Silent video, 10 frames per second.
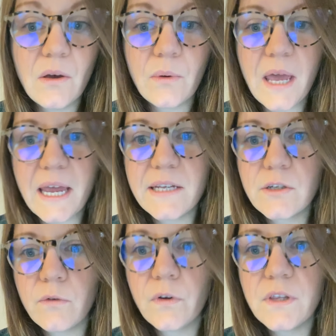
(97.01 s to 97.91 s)
Okay,
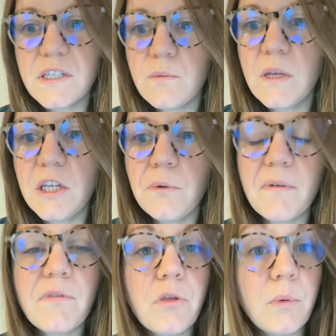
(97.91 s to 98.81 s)
so for this week, you
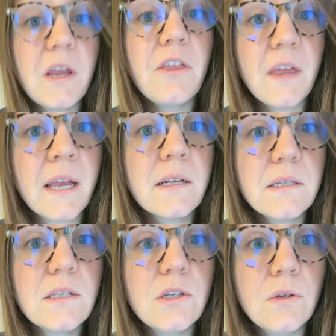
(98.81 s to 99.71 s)
have 3
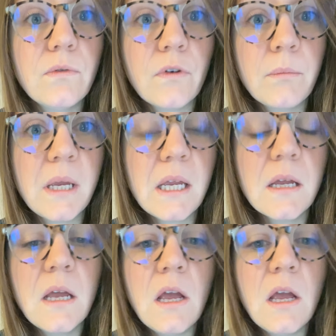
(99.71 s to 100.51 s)
things to do for me.